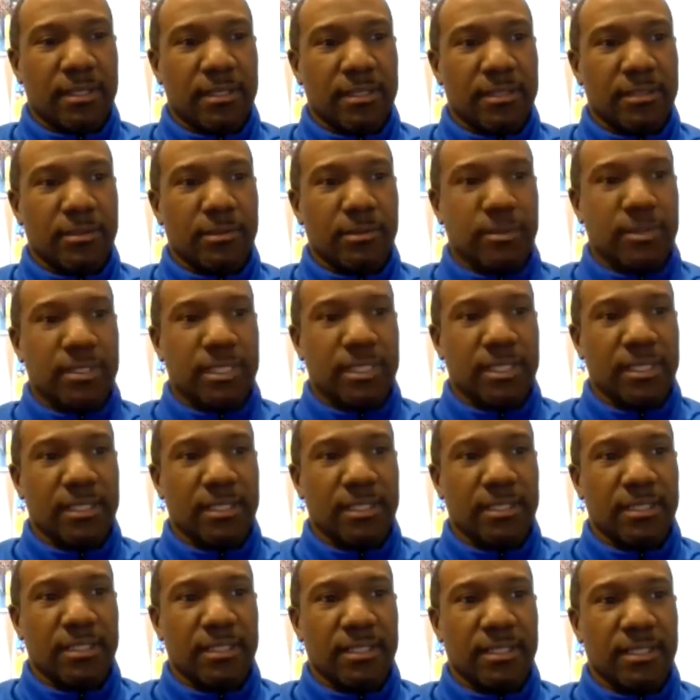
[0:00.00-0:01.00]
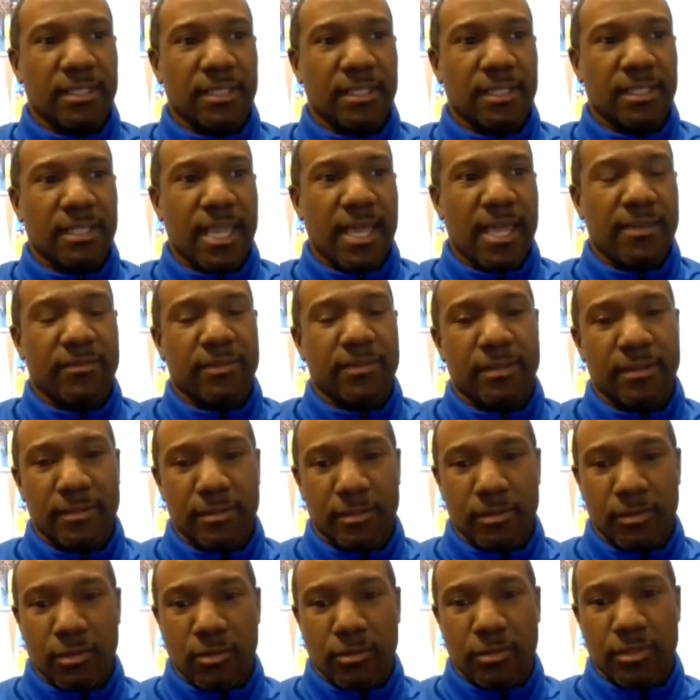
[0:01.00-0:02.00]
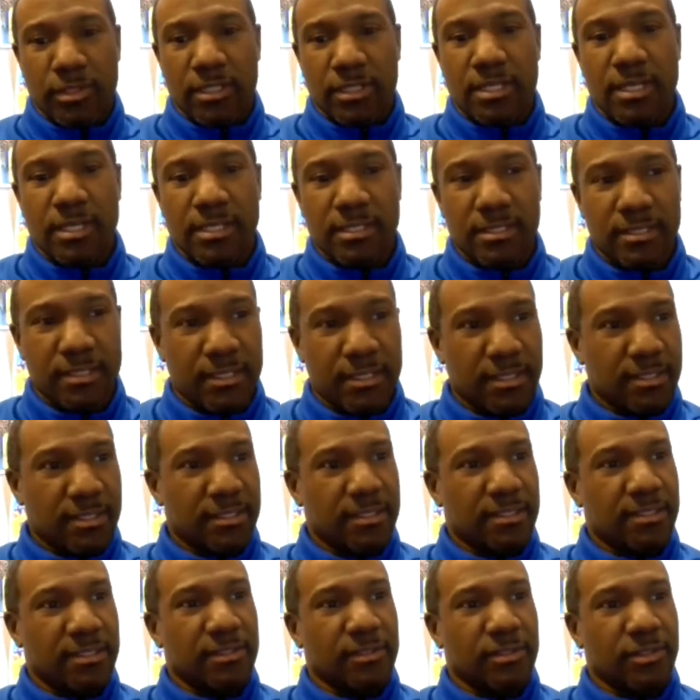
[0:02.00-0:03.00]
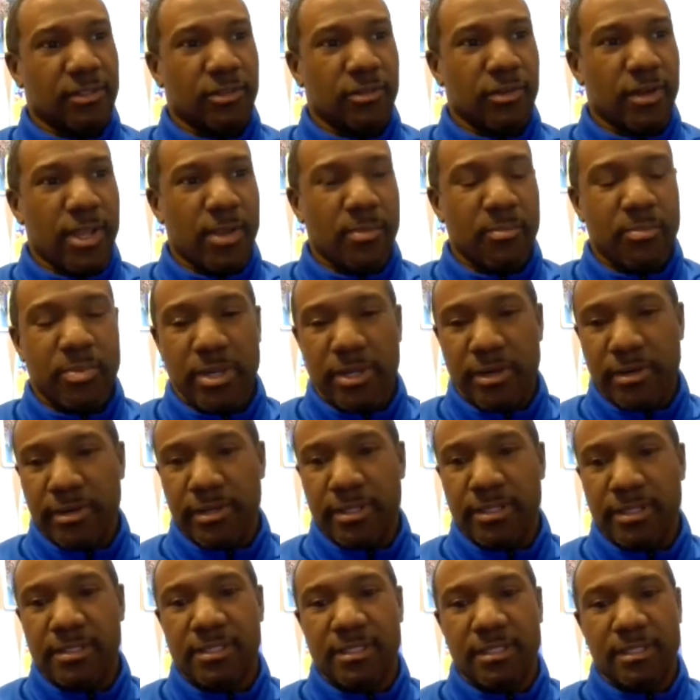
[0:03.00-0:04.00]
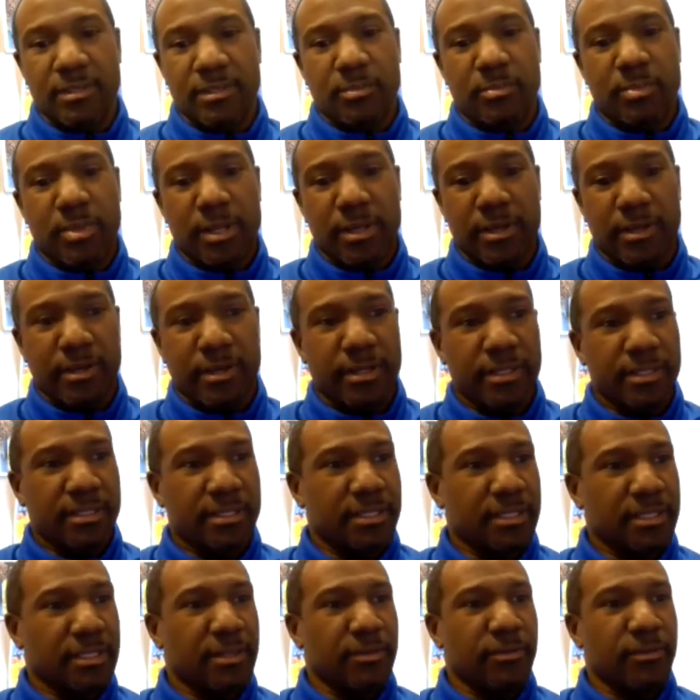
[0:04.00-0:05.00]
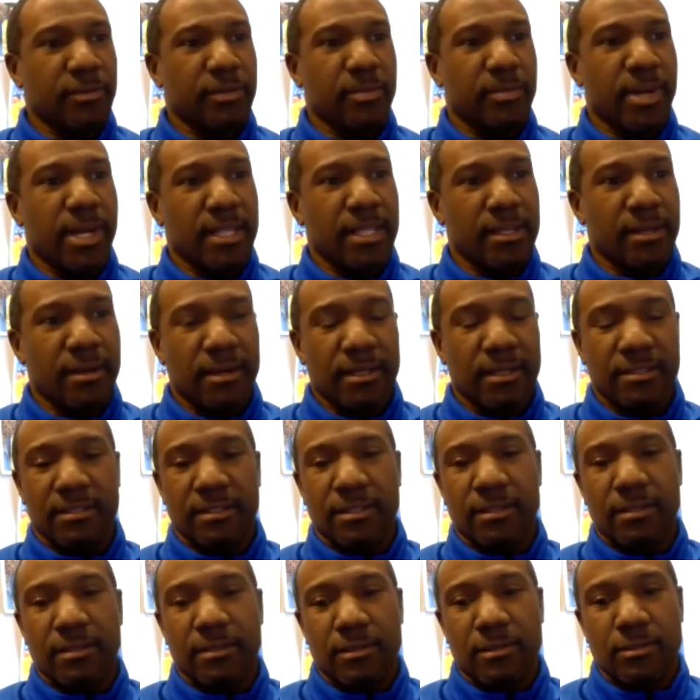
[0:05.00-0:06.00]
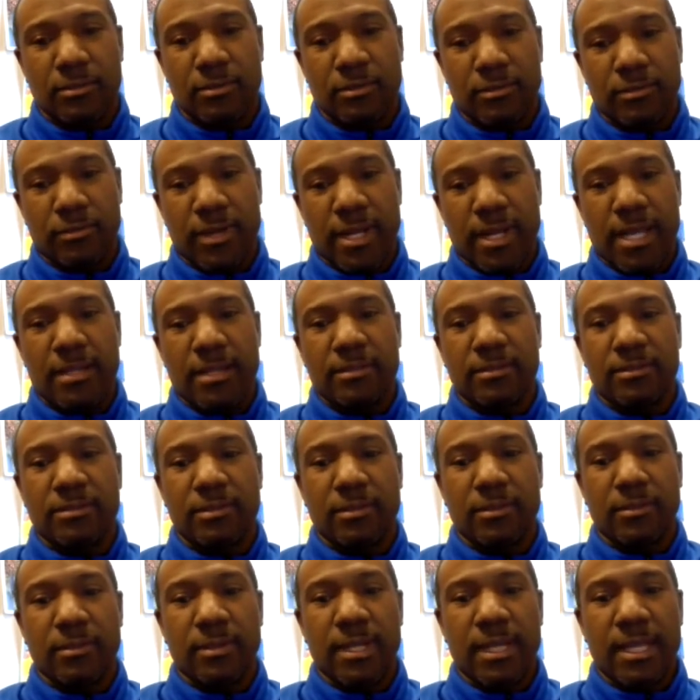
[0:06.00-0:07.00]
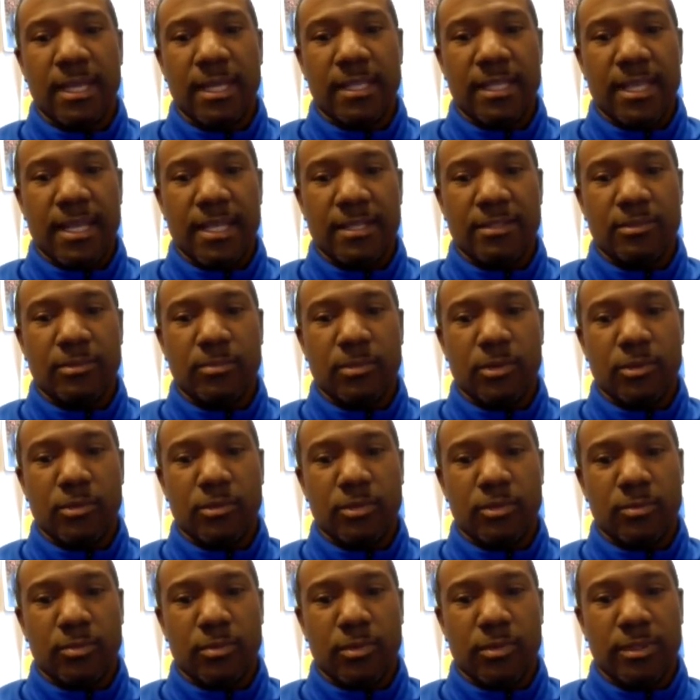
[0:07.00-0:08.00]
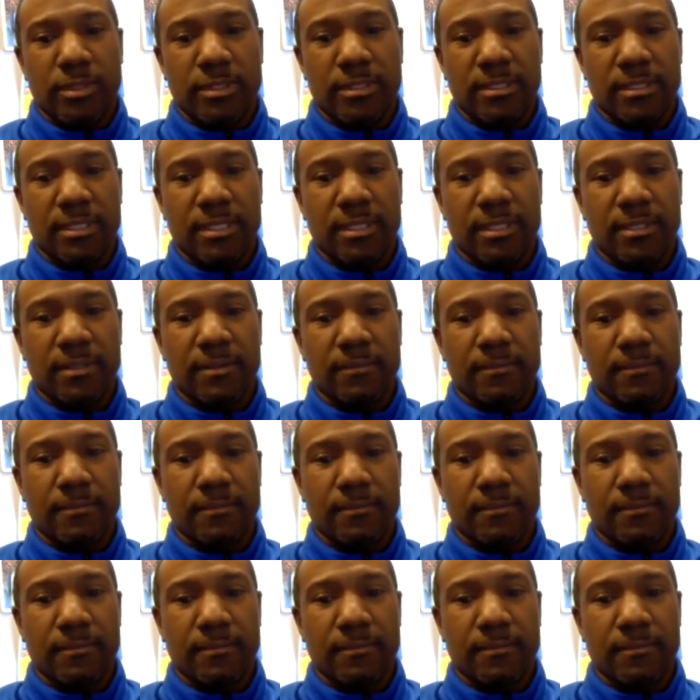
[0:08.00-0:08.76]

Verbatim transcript: a little kid and, and having you know your cousins and your grandparents and your parents and everybody aunts and uncles around so that's the most important thing